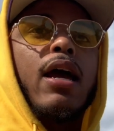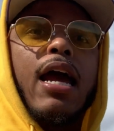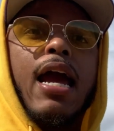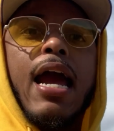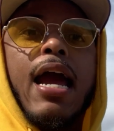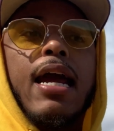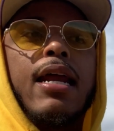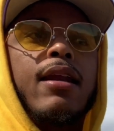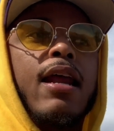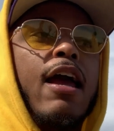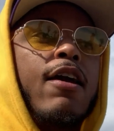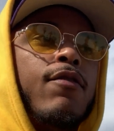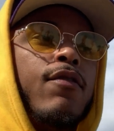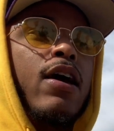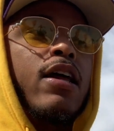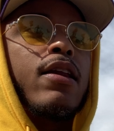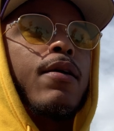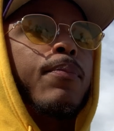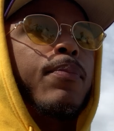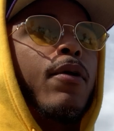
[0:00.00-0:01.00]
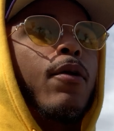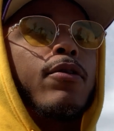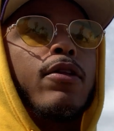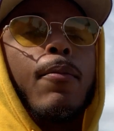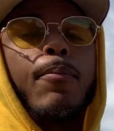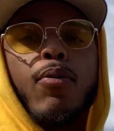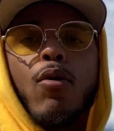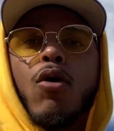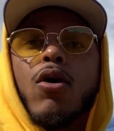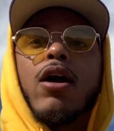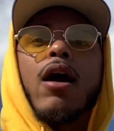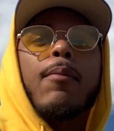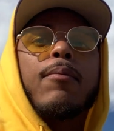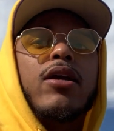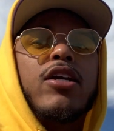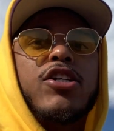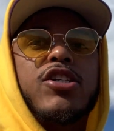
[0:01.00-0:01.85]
And the poor, I mean,